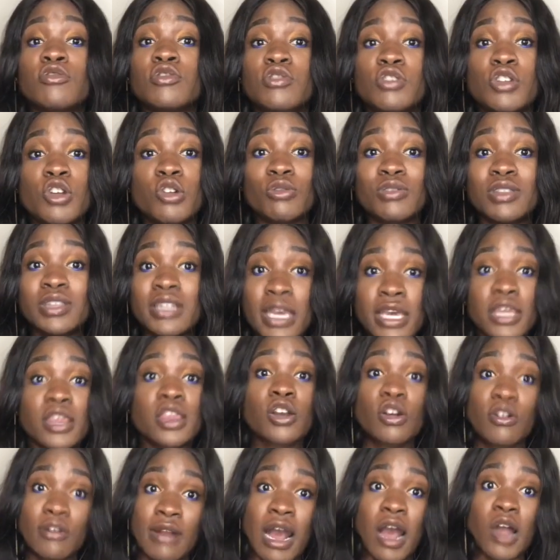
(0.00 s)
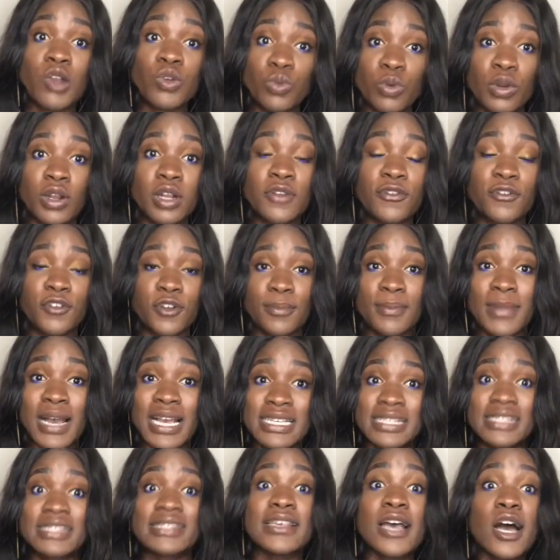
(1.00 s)
lay the groundwork for
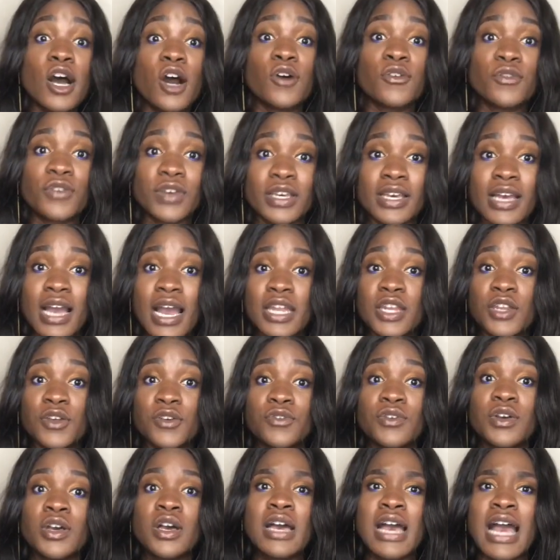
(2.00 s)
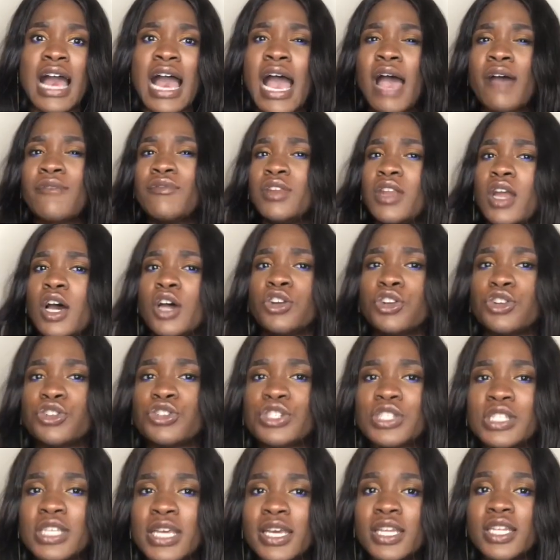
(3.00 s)
myself and kind of have an
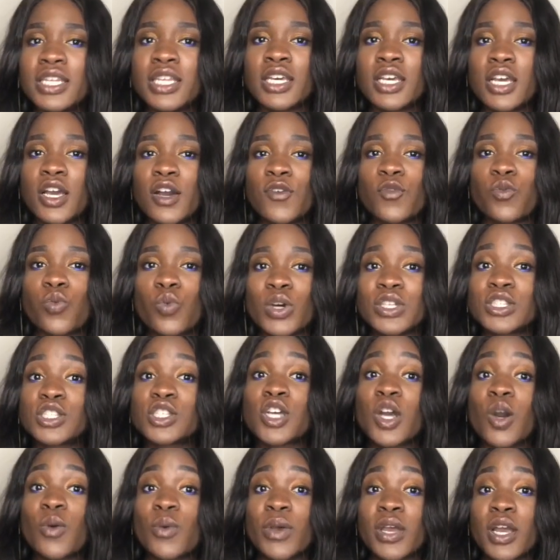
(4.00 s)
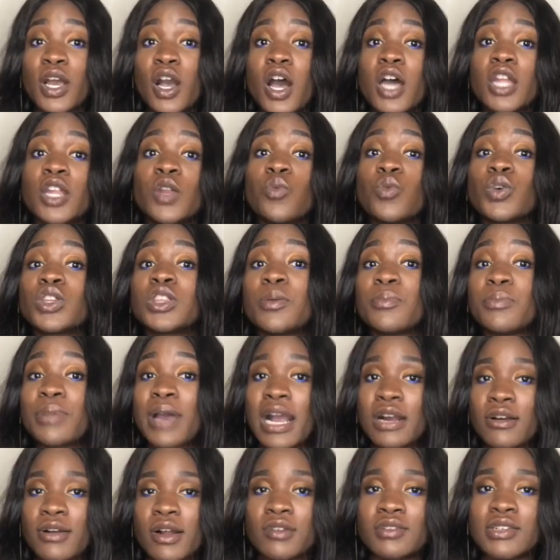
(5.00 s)
understanding of what's going on and what the
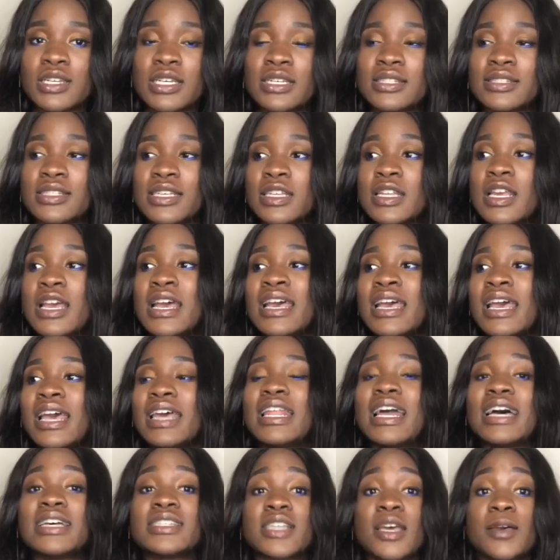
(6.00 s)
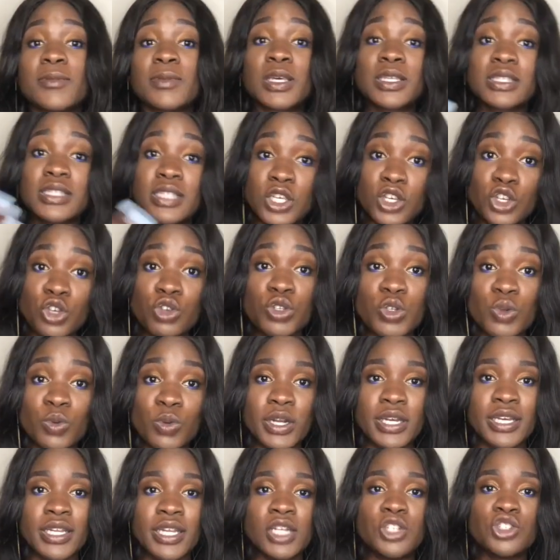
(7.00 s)
background is. And as I continue to
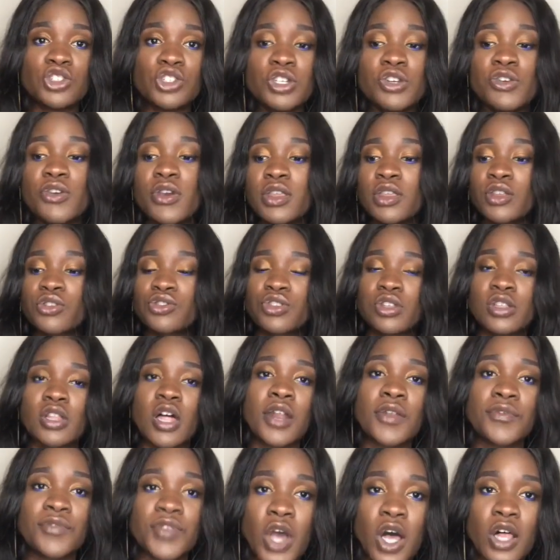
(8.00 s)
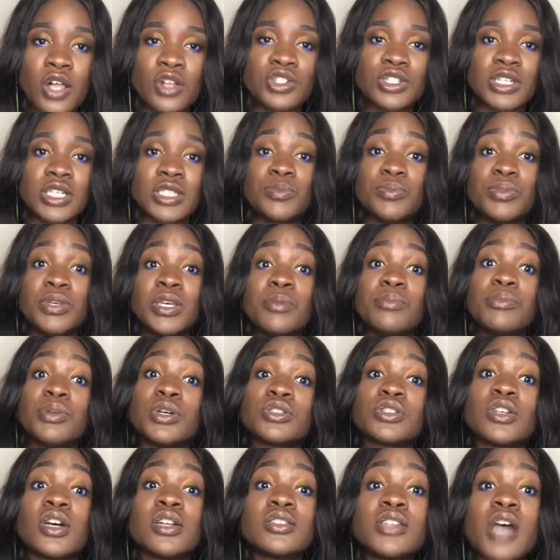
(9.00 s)
work in engineering, there's a lot of knowledge that's being
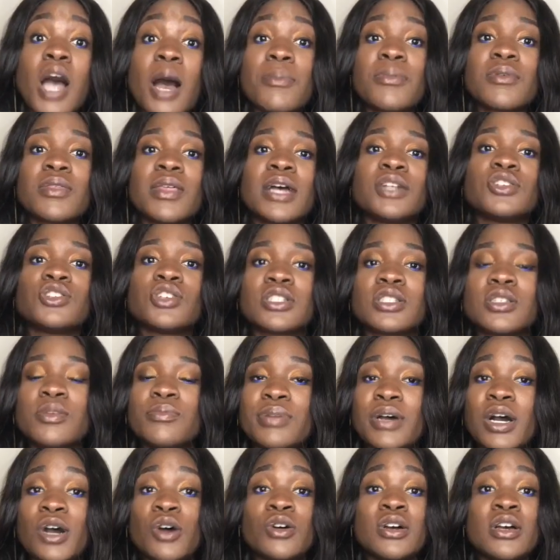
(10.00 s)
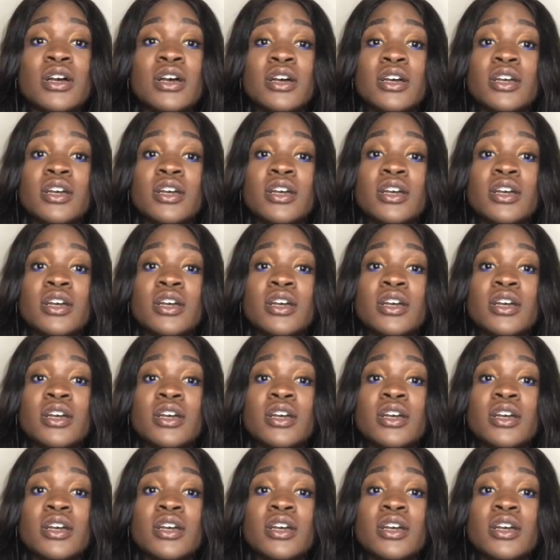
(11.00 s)
built on top of that, just about,